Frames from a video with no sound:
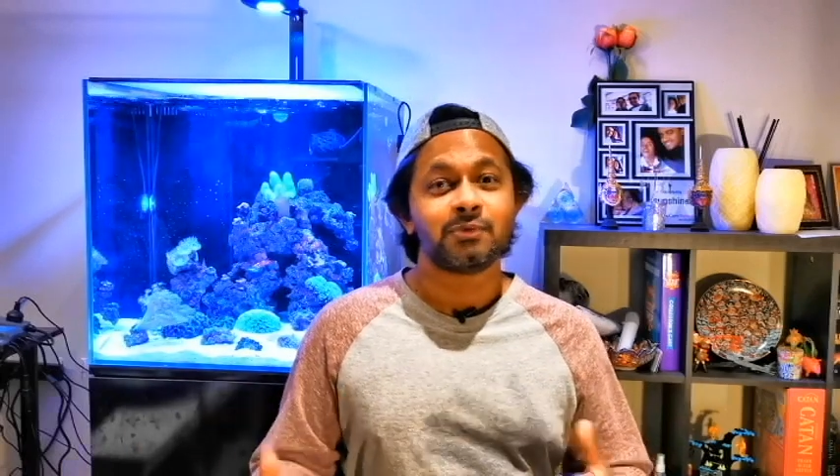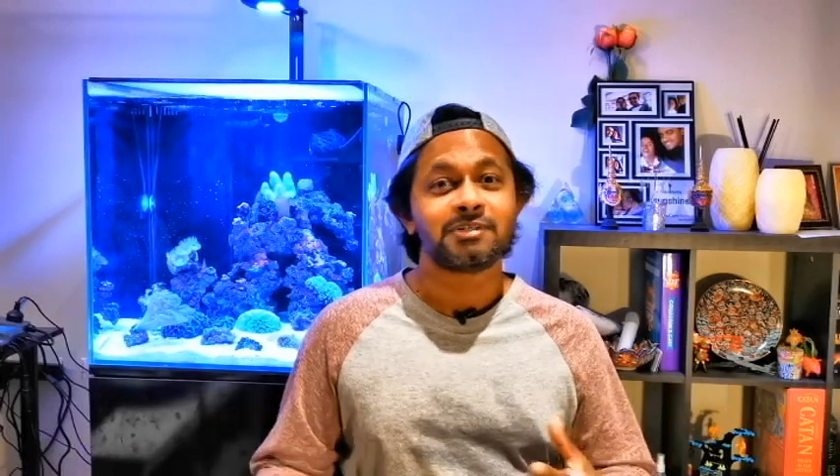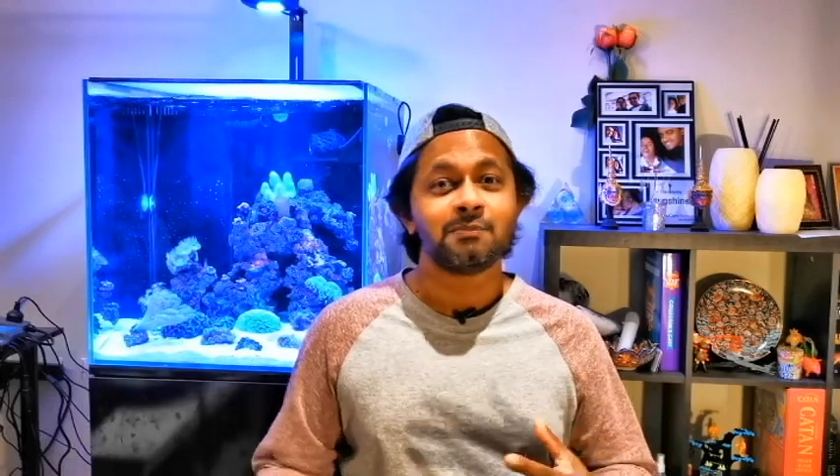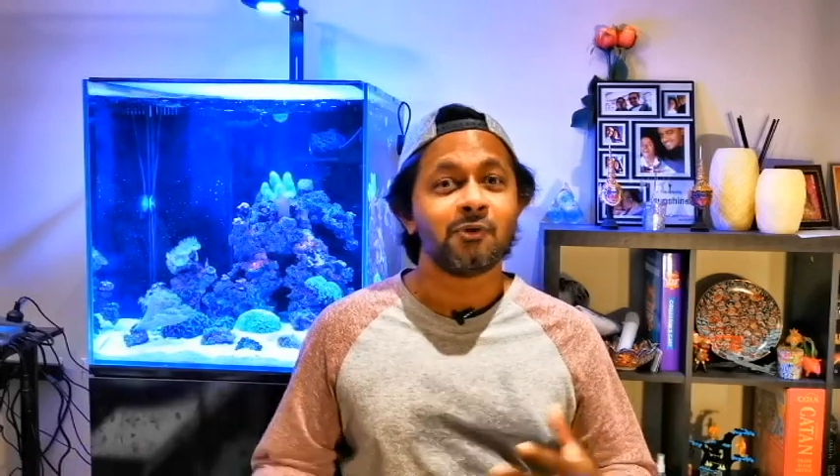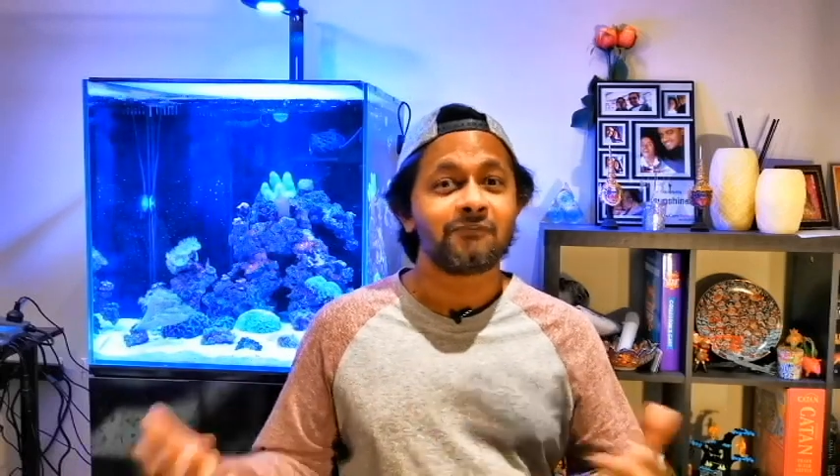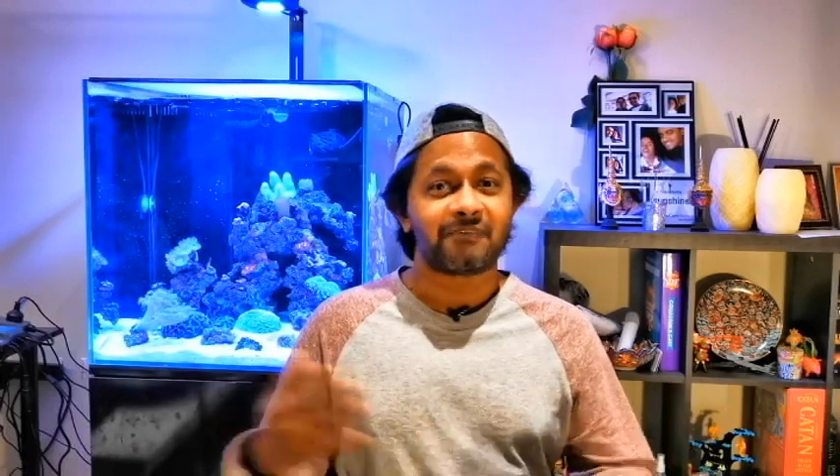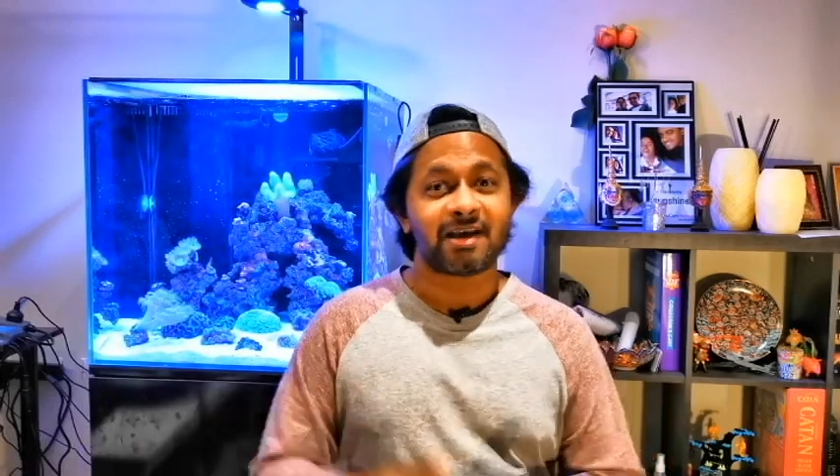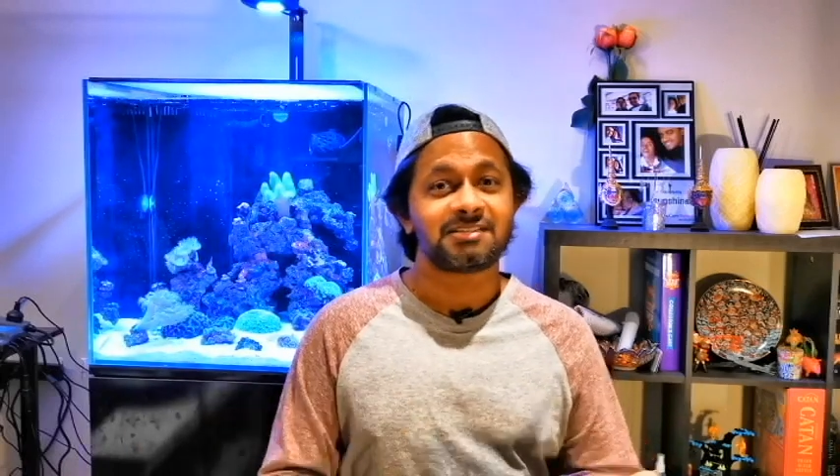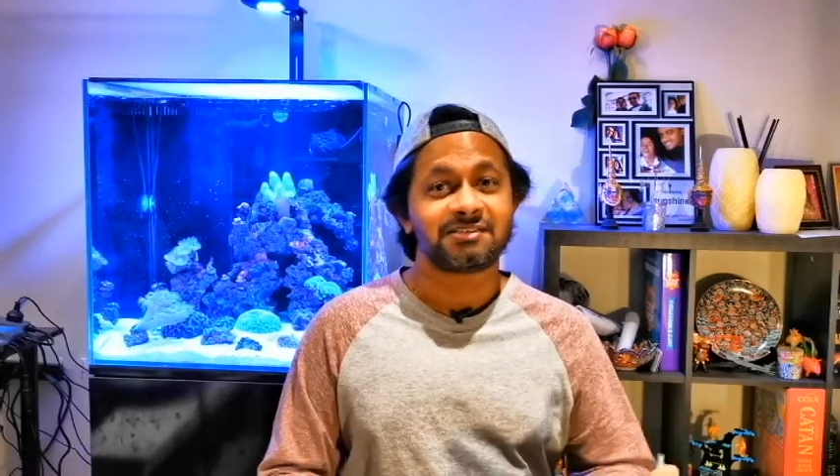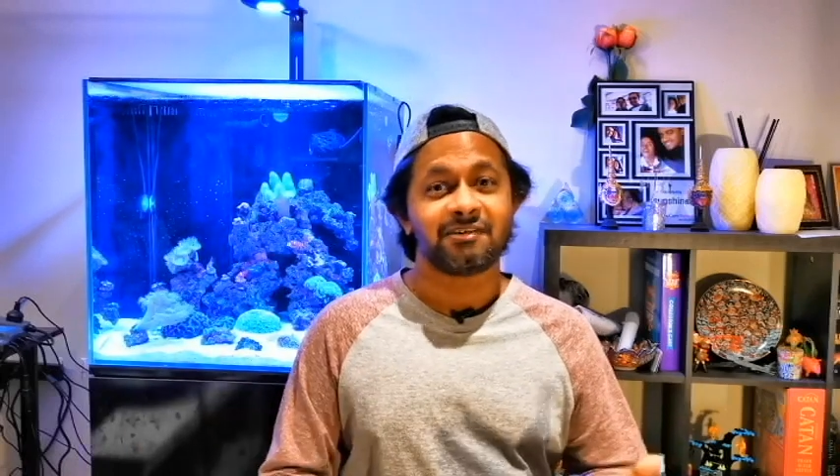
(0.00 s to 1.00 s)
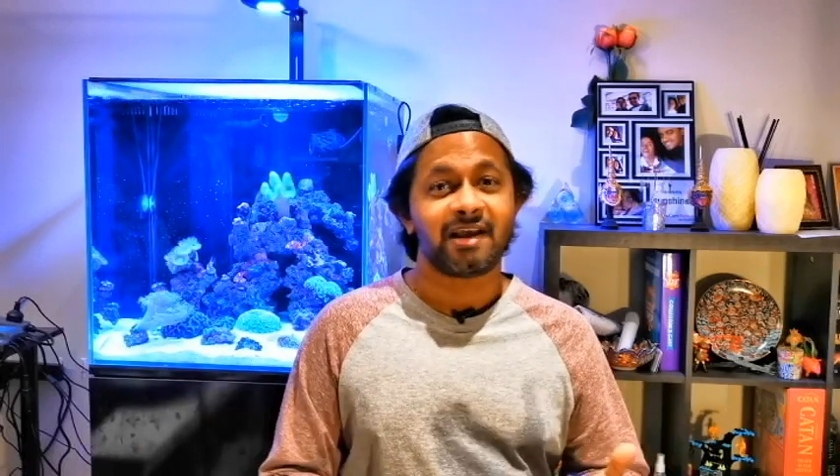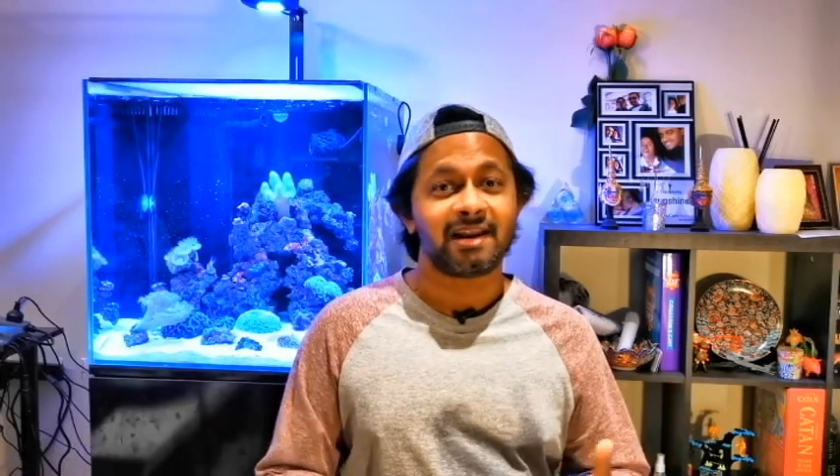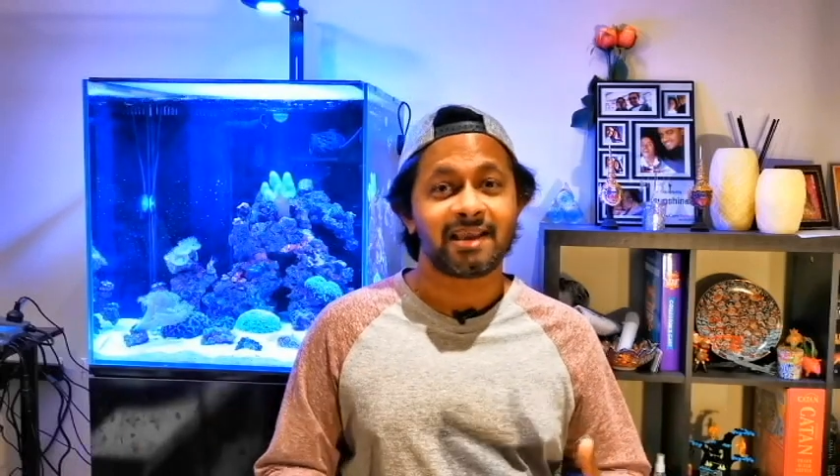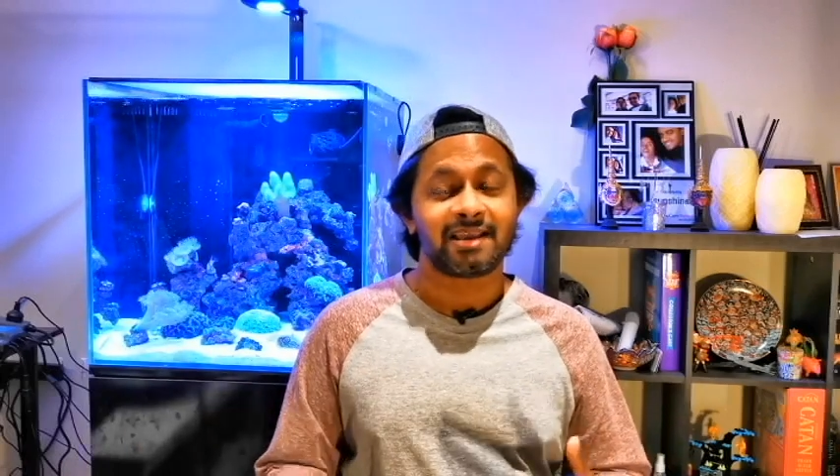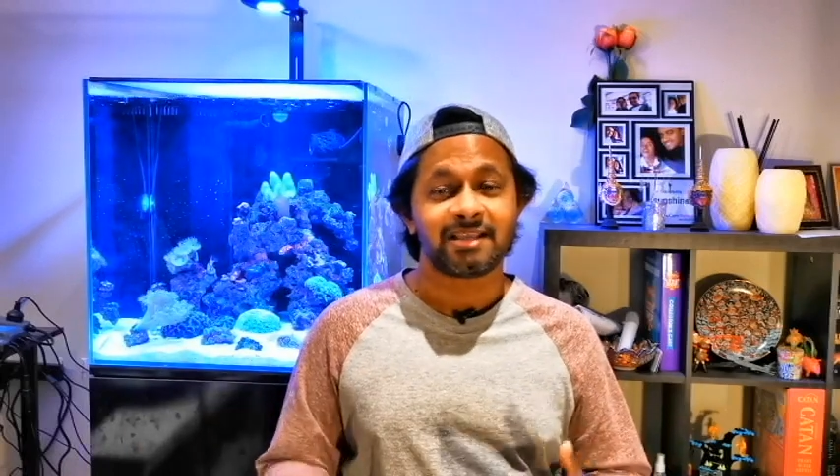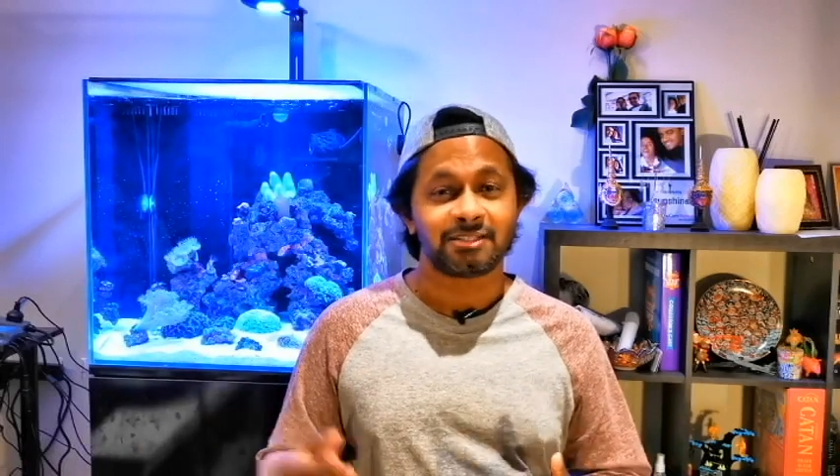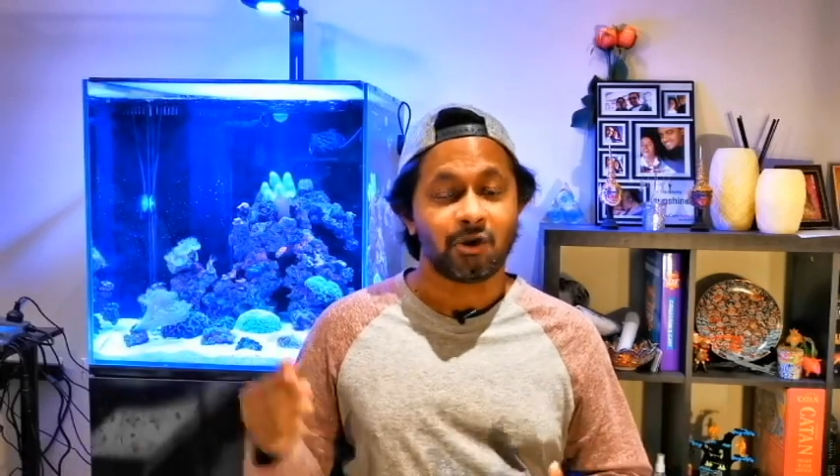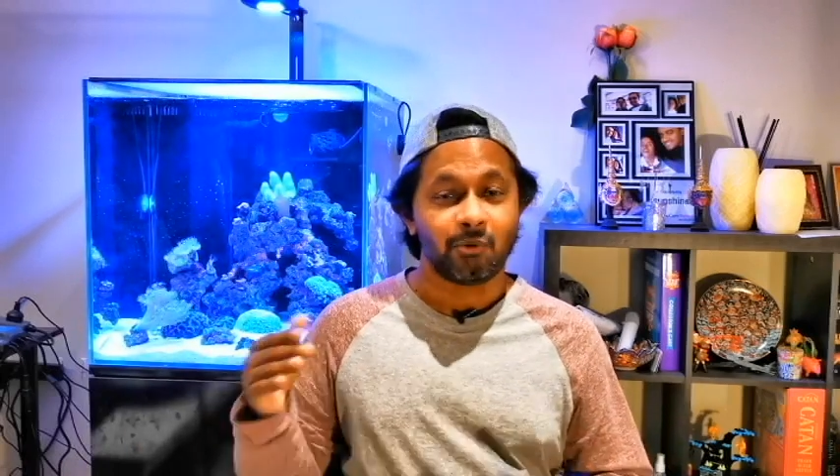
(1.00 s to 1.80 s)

was more faster and like he's